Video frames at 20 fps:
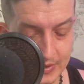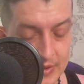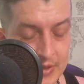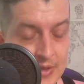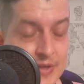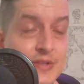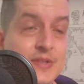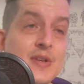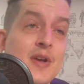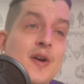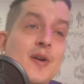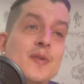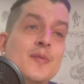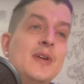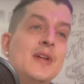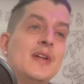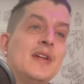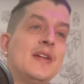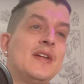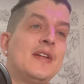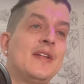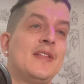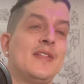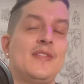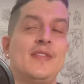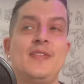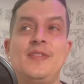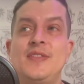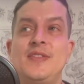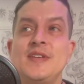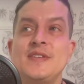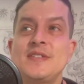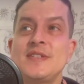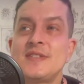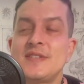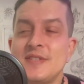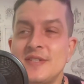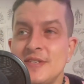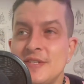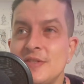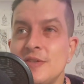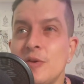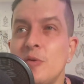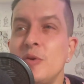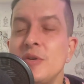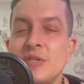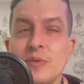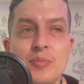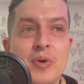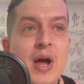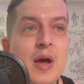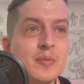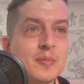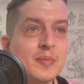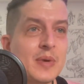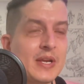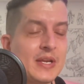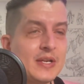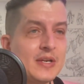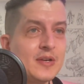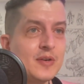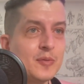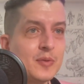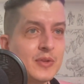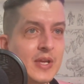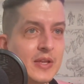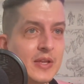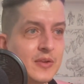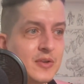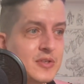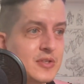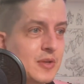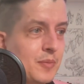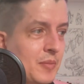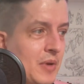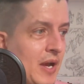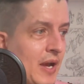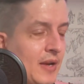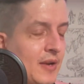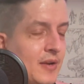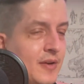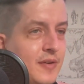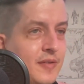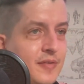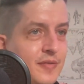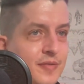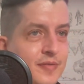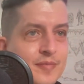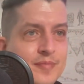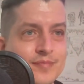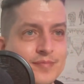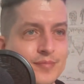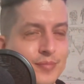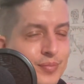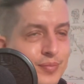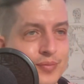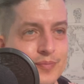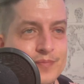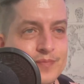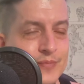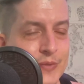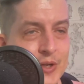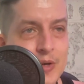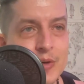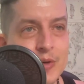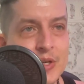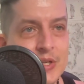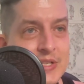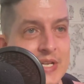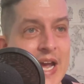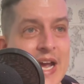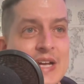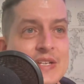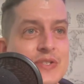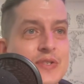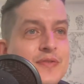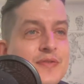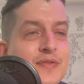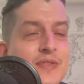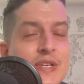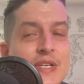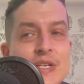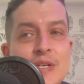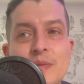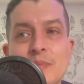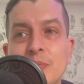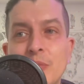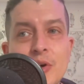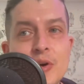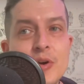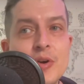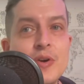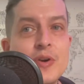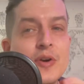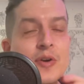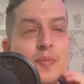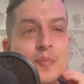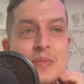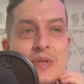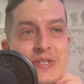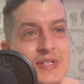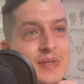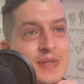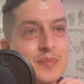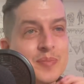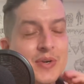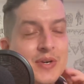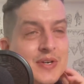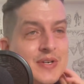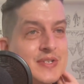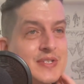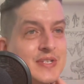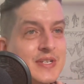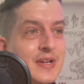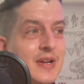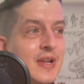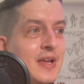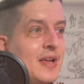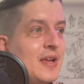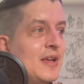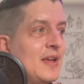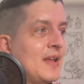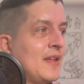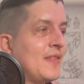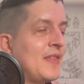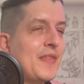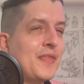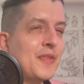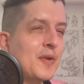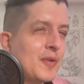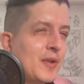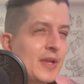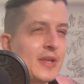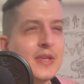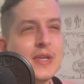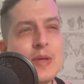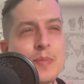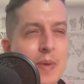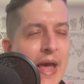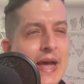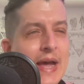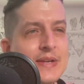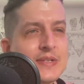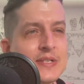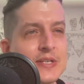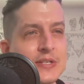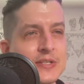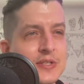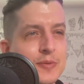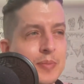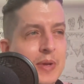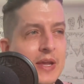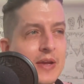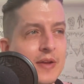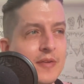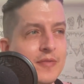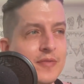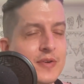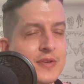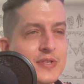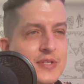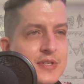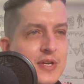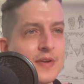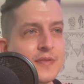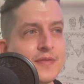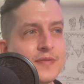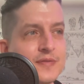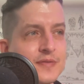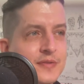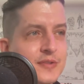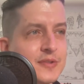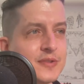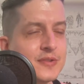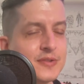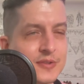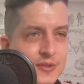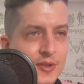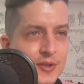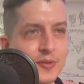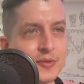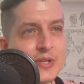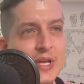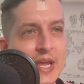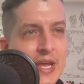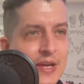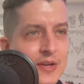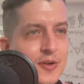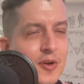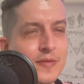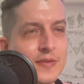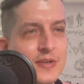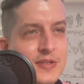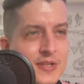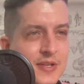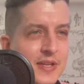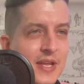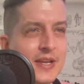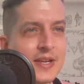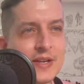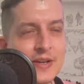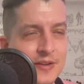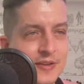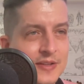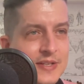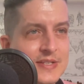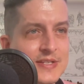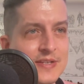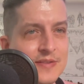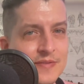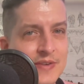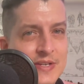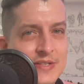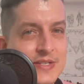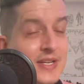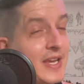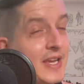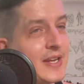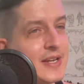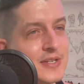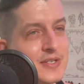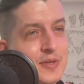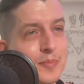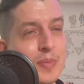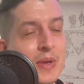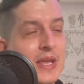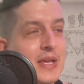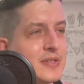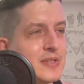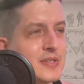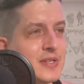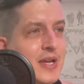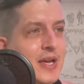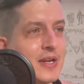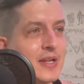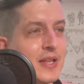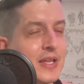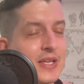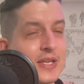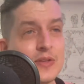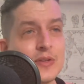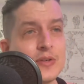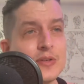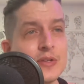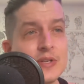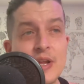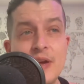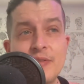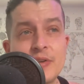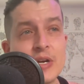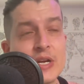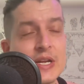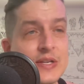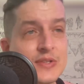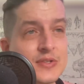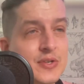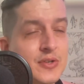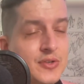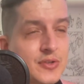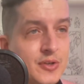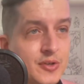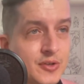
So this is always a problem I hear when like there's some kind of catastrophe, murder, missing person, that they'll like keep asking Japan for stuff to hand over so they can at least investigate it, and Japan just kind of like either never answers or